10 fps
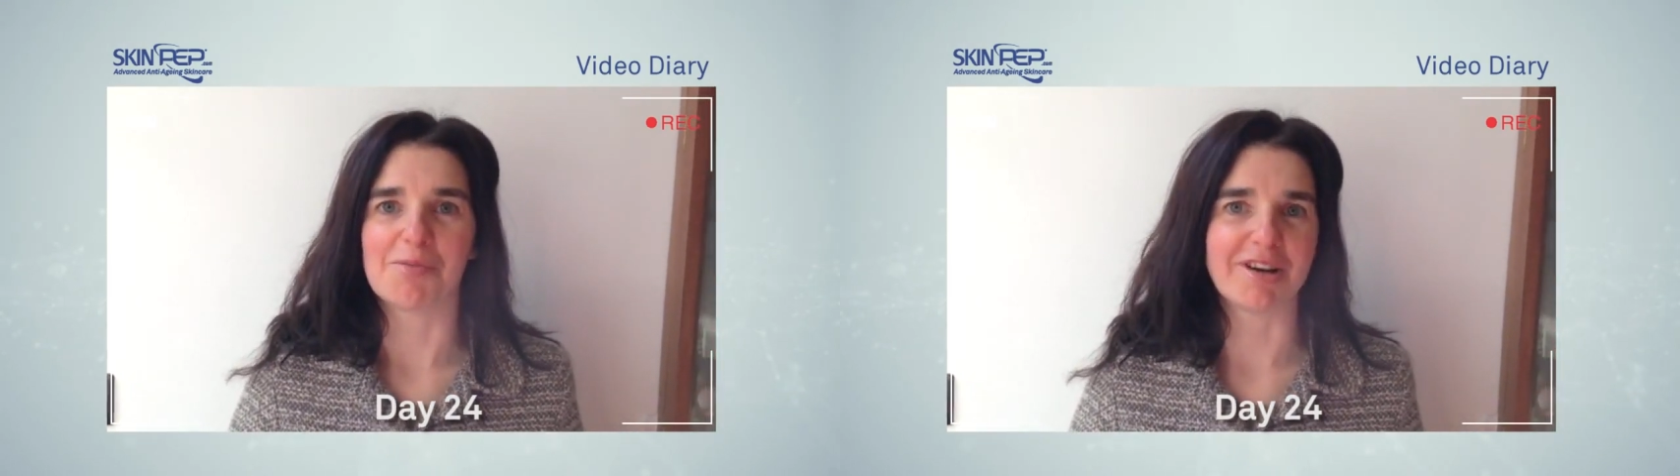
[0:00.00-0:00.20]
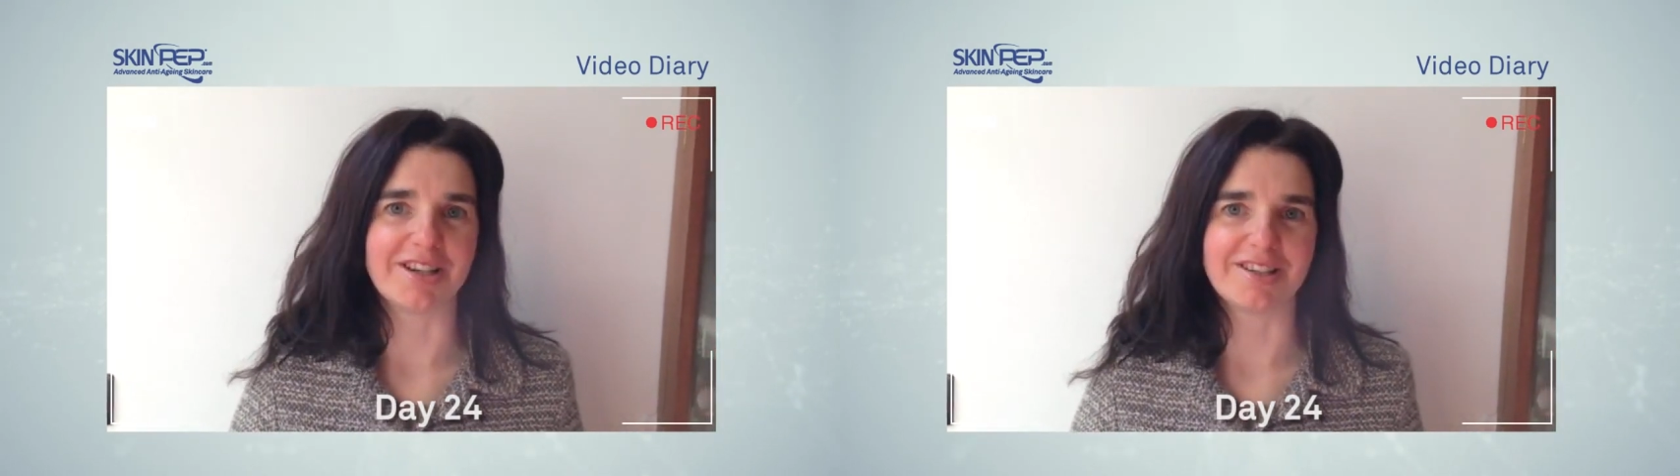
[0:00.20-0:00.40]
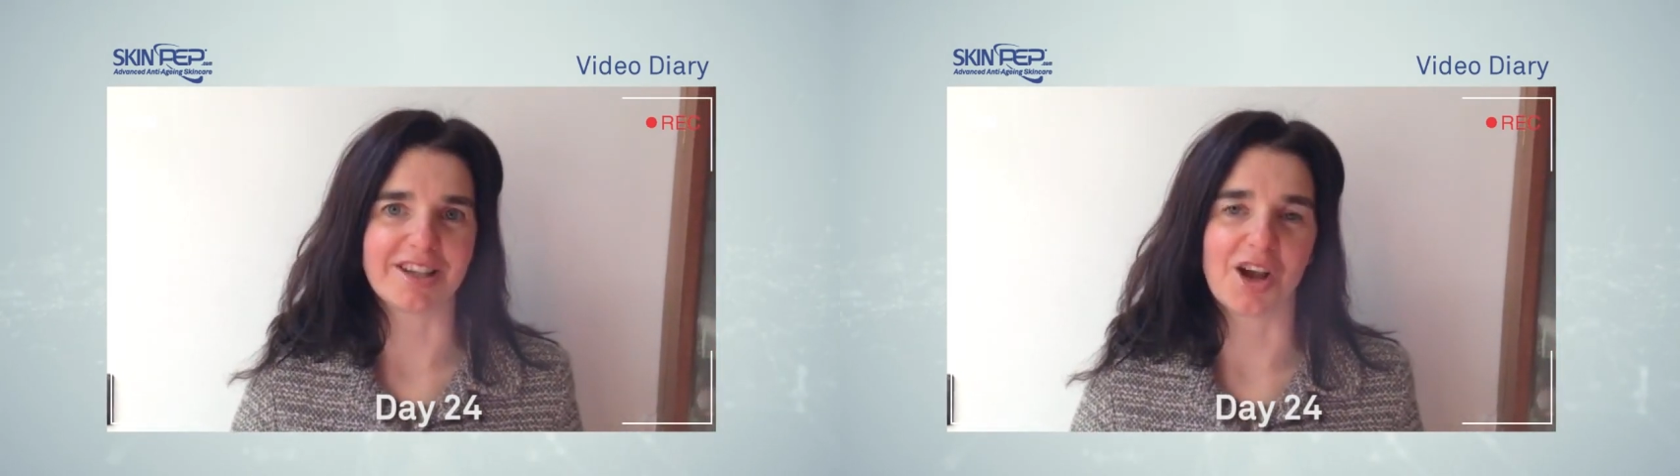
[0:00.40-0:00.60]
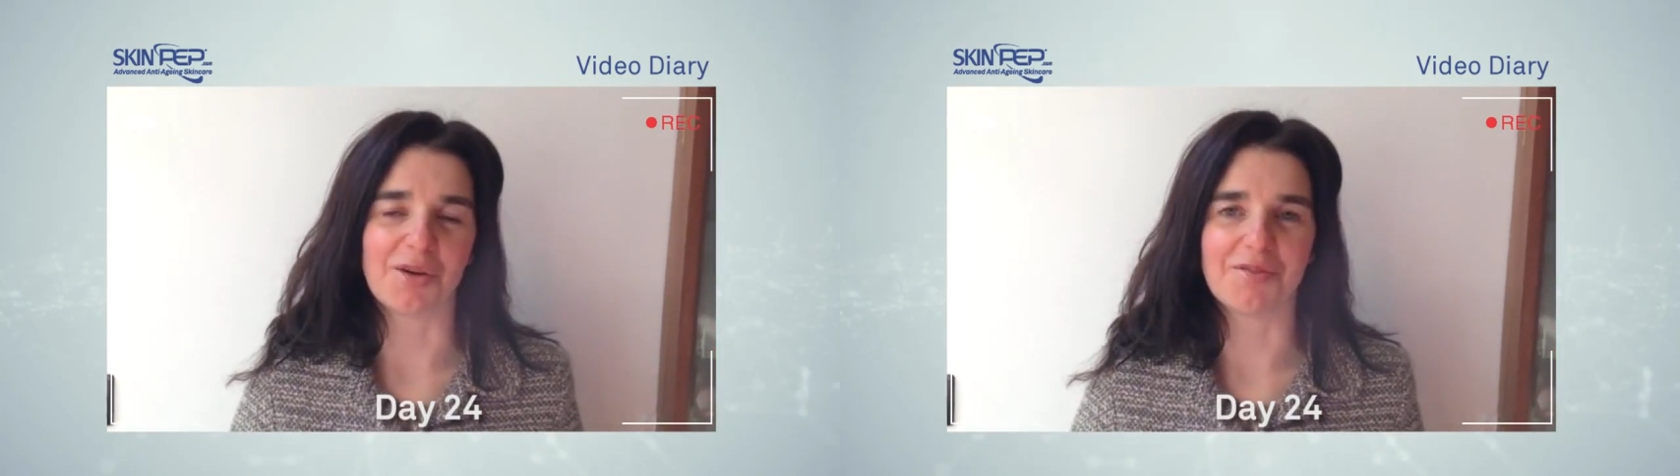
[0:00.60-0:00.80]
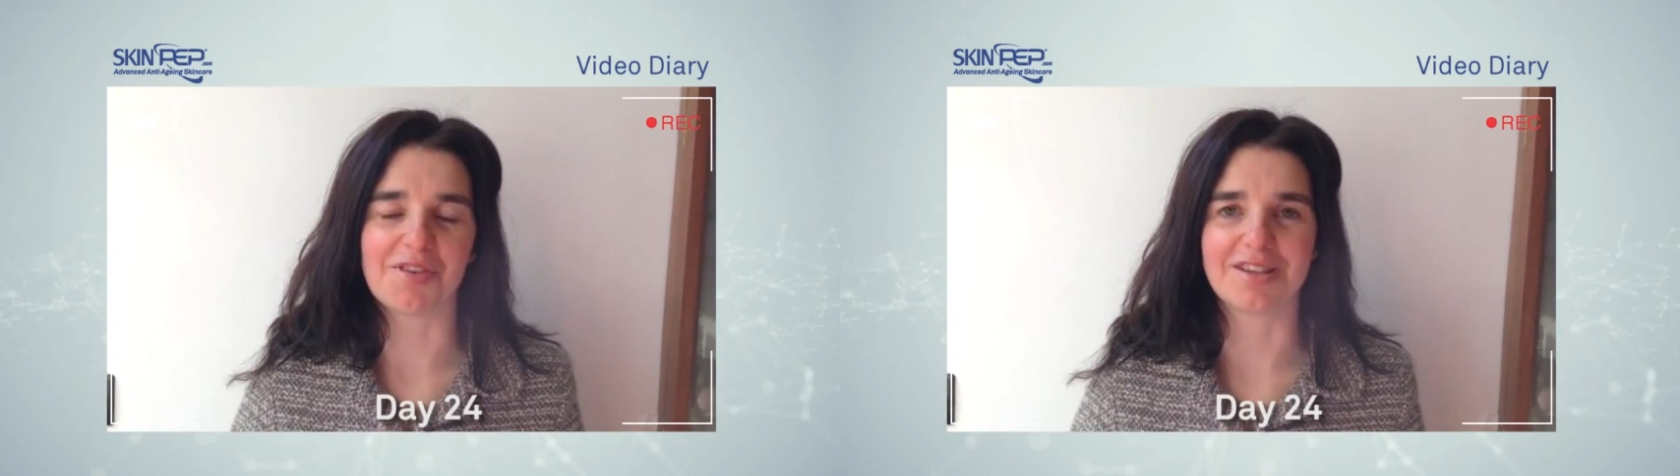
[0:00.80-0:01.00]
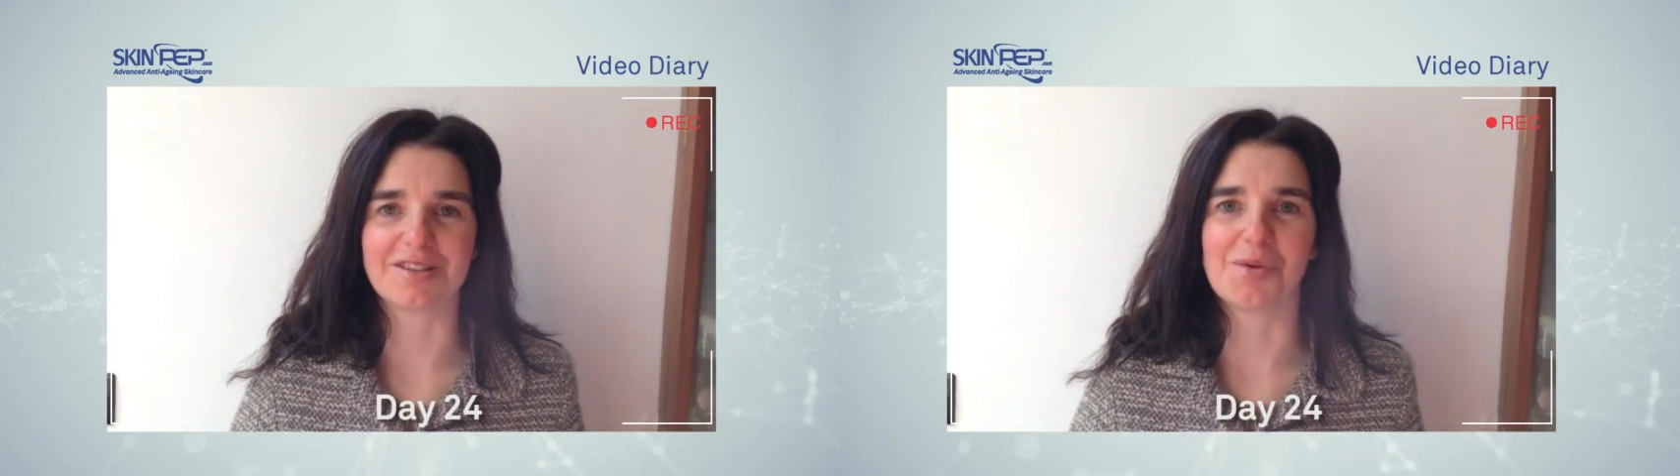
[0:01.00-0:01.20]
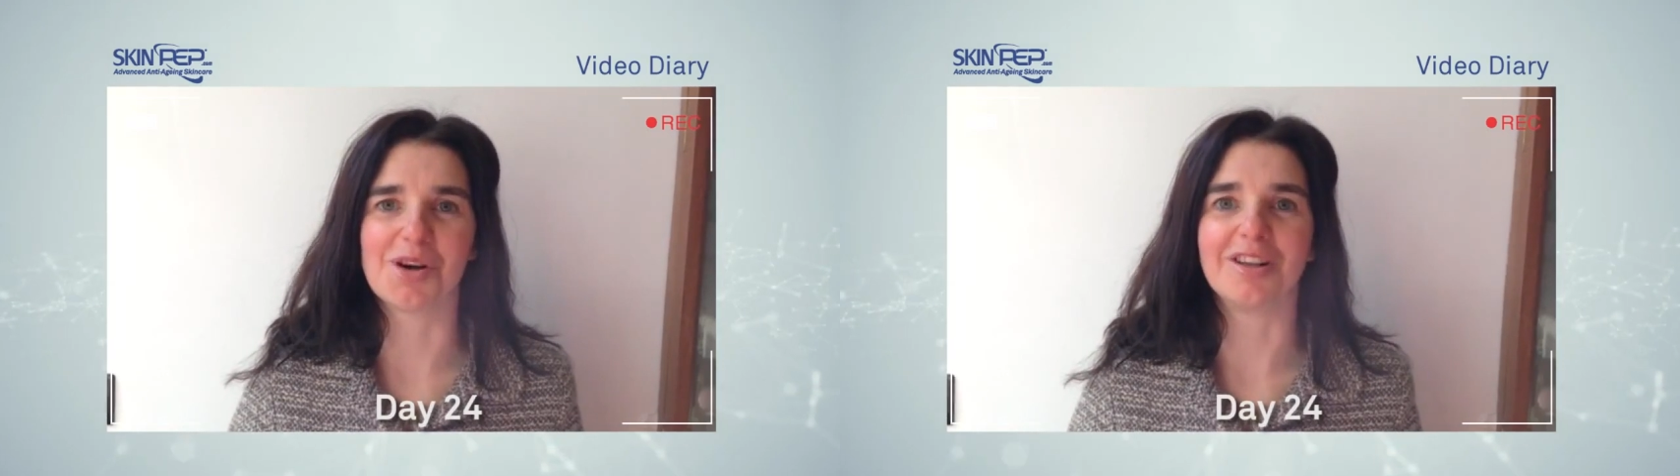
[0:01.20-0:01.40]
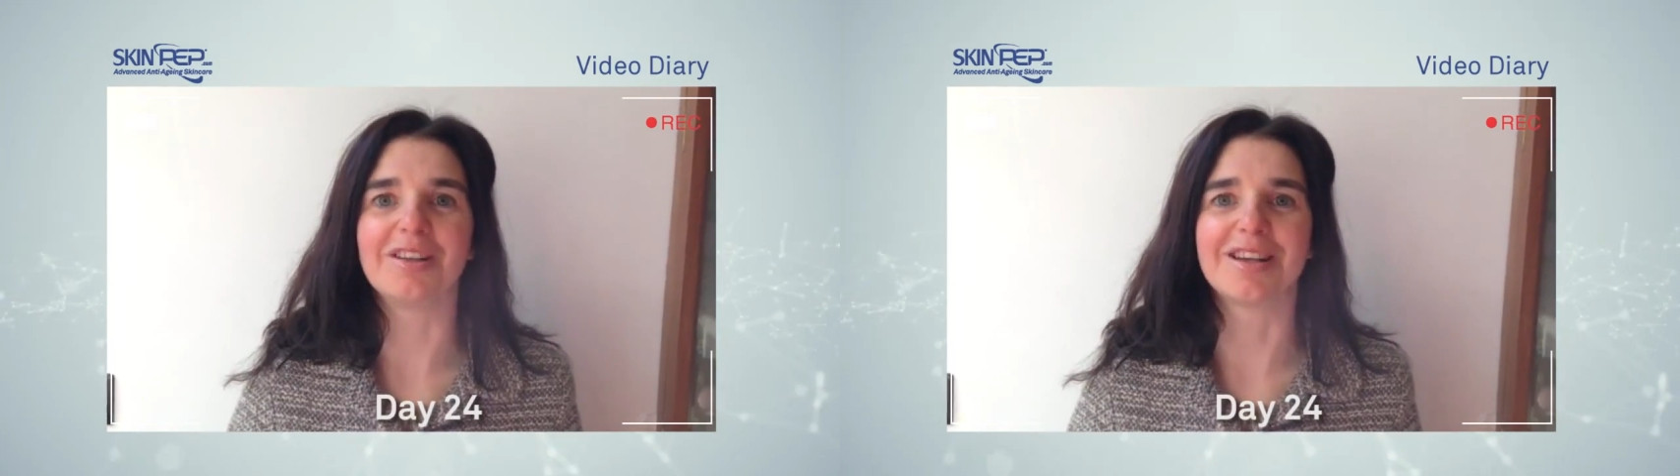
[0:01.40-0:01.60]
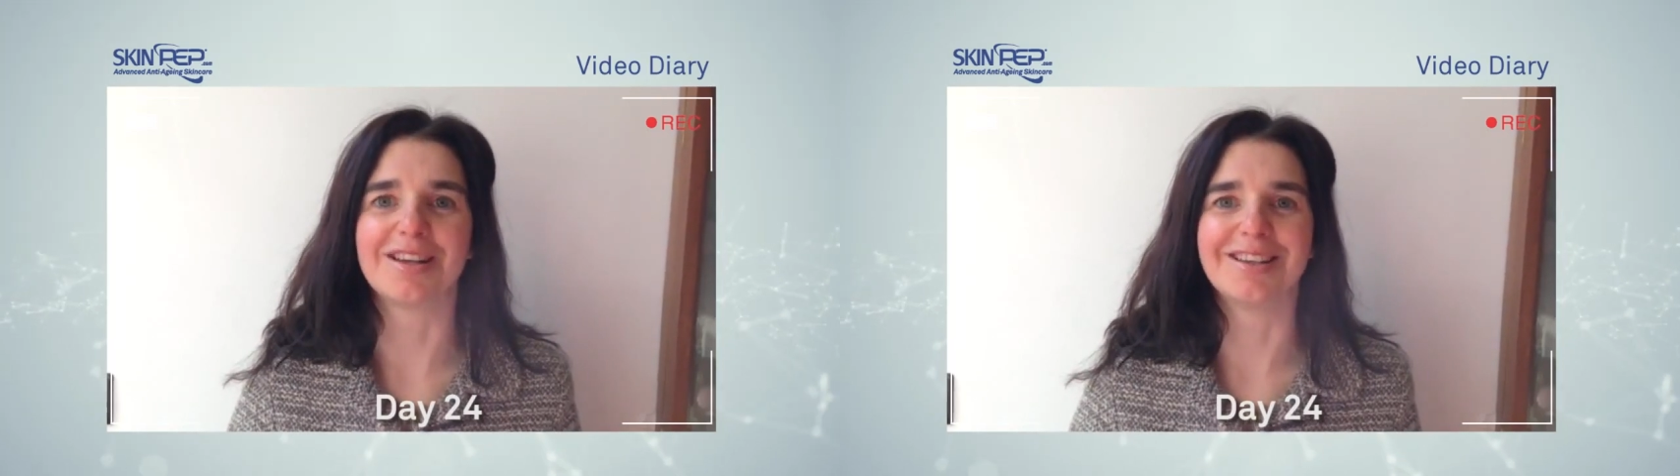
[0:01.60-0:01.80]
I'm ready to go and face the world.